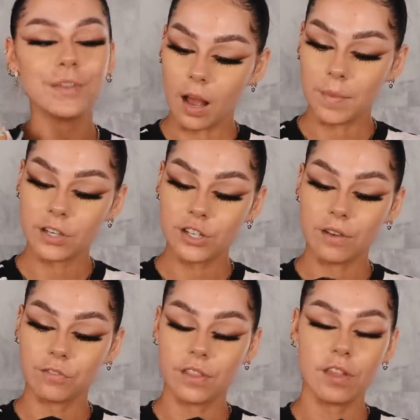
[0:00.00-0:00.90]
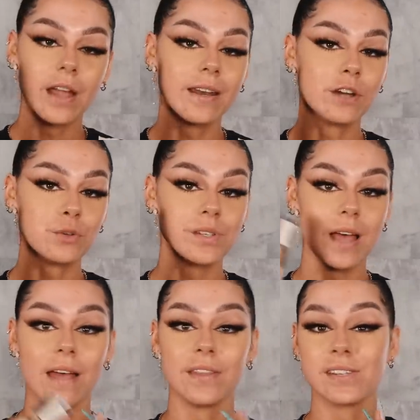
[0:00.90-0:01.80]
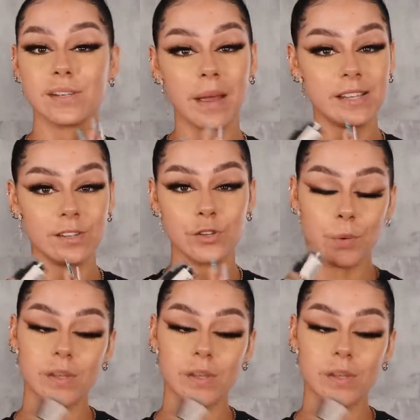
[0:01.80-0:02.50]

I'm in the shade 330 Natural Tan. This is amazing too.